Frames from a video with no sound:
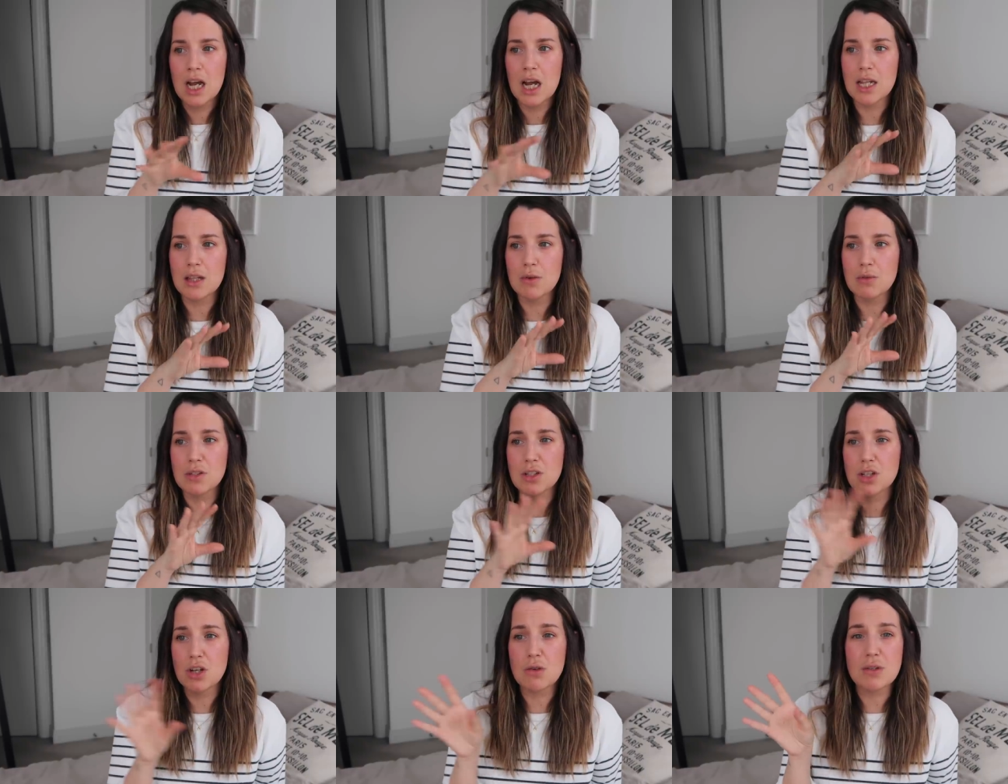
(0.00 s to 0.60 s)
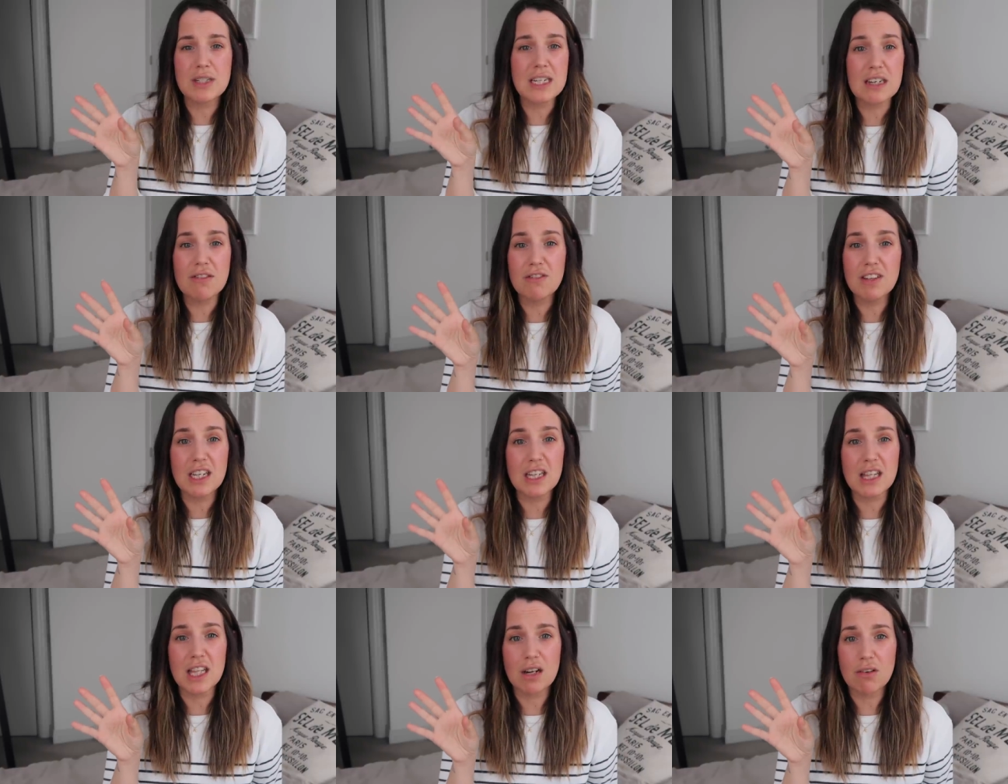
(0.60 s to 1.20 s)
And there was no
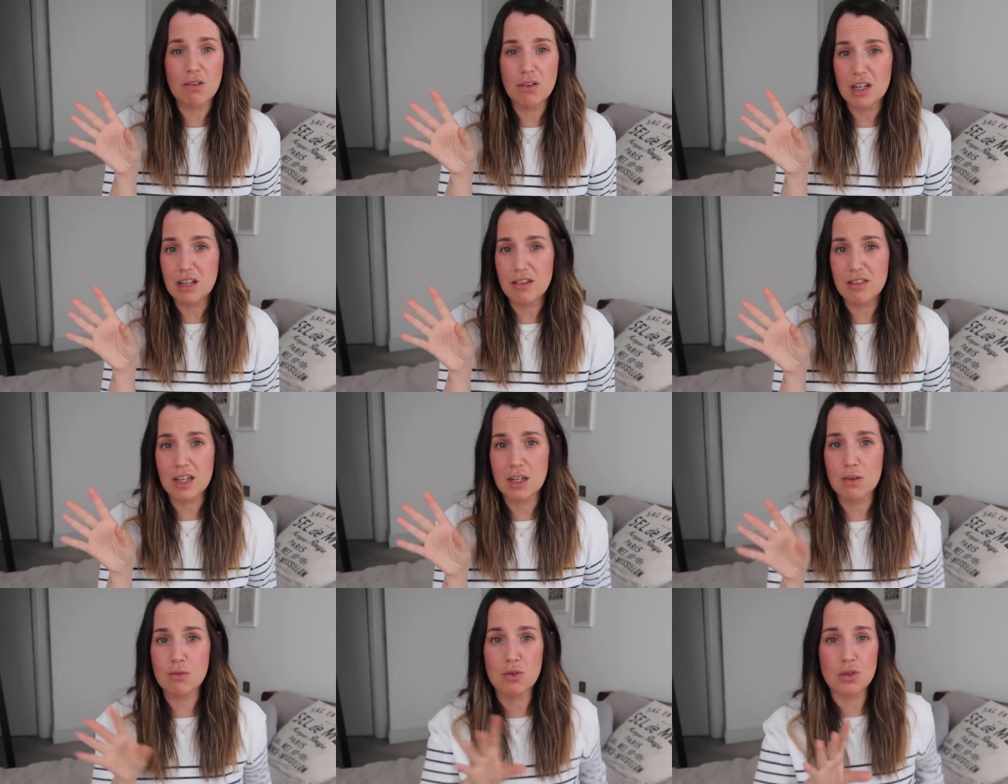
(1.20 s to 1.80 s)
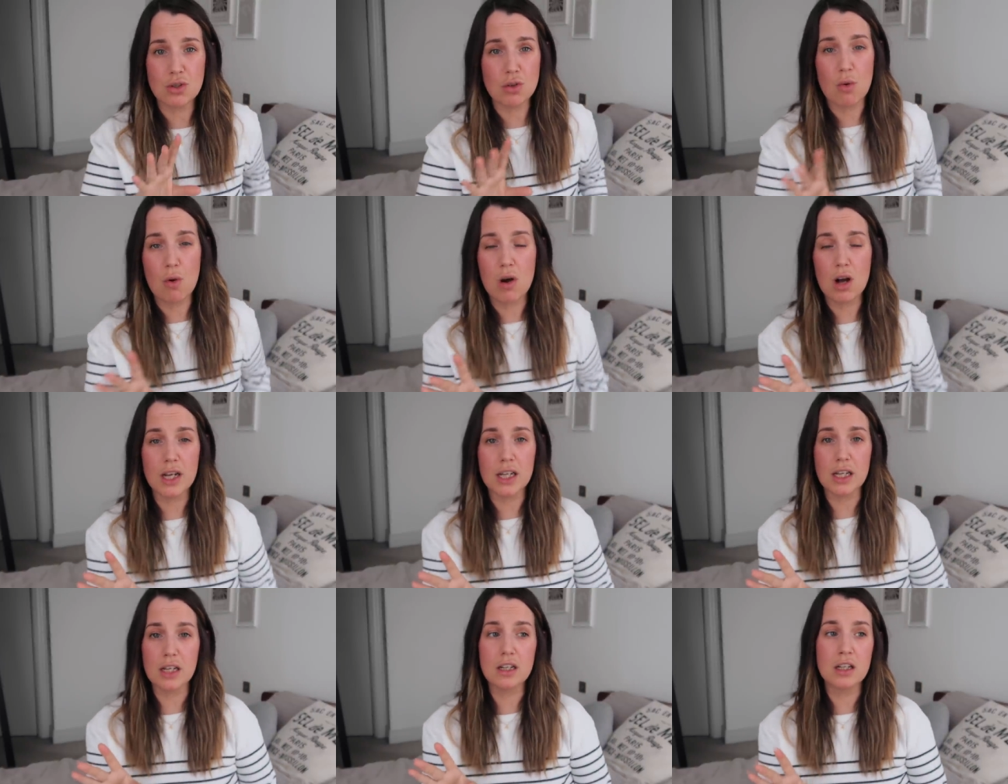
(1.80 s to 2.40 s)
TV in there or anything, it was just
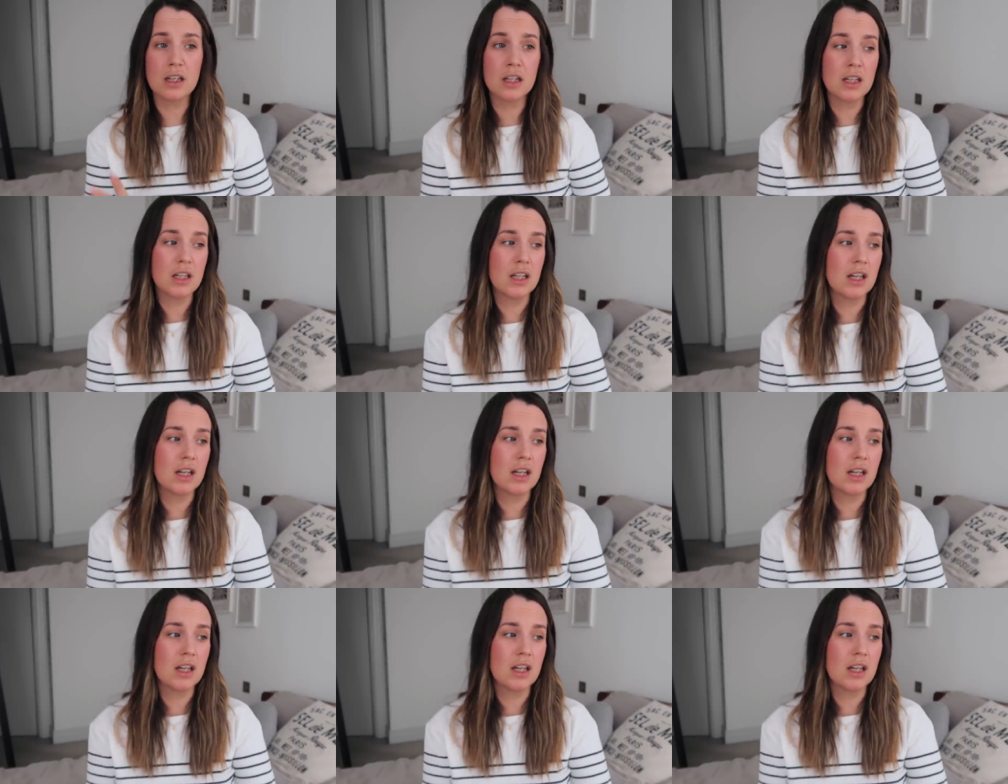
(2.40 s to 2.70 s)
quiet.